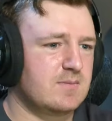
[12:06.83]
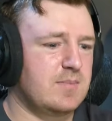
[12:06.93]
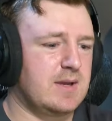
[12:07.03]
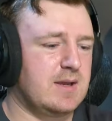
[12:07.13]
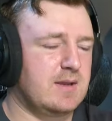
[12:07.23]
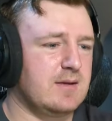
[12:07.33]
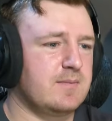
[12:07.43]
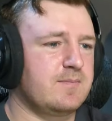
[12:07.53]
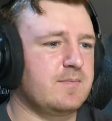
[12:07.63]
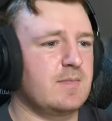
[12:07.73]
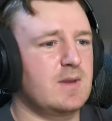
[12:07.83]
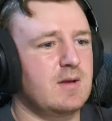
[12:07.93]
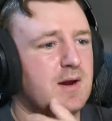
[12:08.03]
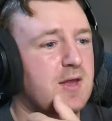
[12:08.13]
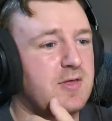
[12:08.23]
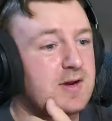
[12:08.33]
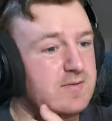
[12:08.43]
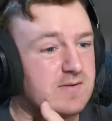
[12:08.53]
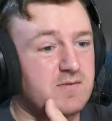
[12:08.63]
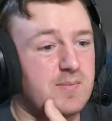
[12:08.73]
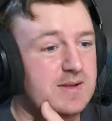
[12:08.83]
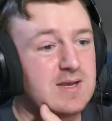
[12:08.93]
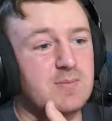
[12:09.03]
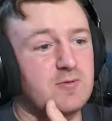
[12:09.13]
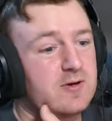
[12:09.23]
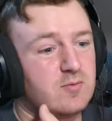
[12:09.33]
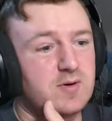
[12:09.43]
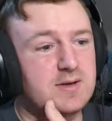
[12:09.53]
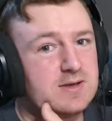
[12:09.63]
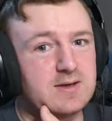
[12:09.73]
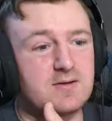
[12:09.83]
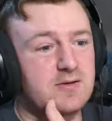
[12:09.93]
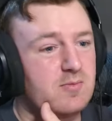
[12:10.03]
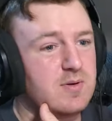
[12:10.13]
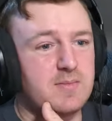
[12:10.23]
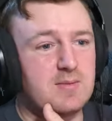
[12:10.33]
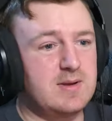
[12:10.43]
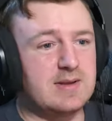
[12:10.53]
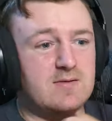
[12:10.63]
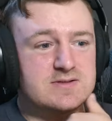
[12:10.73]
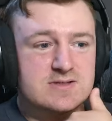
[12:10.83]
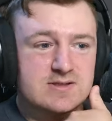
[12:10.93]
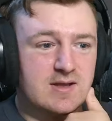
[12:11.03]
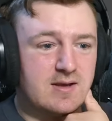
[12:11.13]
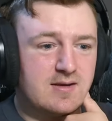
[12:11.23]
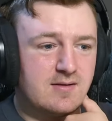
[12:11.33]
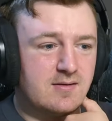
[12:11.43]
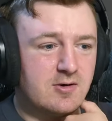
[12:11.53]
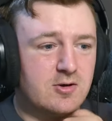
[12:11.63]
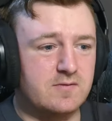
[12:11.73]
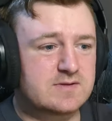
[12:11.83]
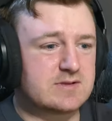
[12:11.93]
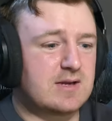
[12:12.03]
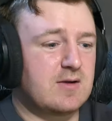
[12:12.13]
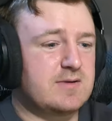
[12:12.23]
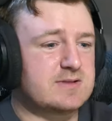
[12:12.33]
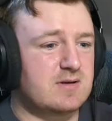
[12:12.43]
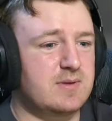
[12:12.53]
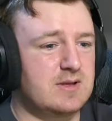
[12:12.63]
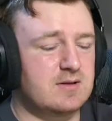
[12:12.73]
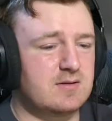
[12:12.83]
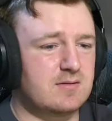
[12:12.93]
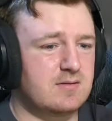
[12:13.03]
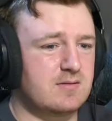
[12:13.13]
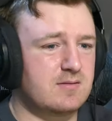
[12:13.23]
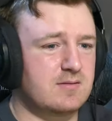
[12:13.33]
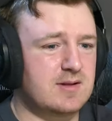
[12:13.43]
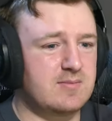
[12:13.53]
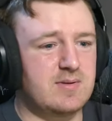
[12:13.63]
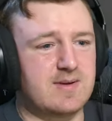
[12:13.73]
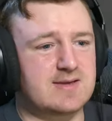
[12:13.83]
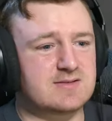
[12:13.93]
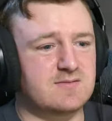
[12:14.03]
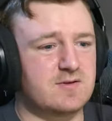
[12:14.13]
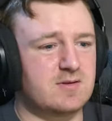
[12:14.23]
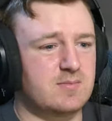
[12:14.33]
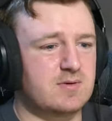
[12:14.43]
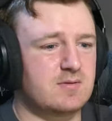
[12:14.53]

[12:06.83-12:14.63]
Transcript: Dang. I thought he would have a big game round one. He didn't, though, but maybe that was just, like, nerves, and now he's going to be good. That'd be massive for them.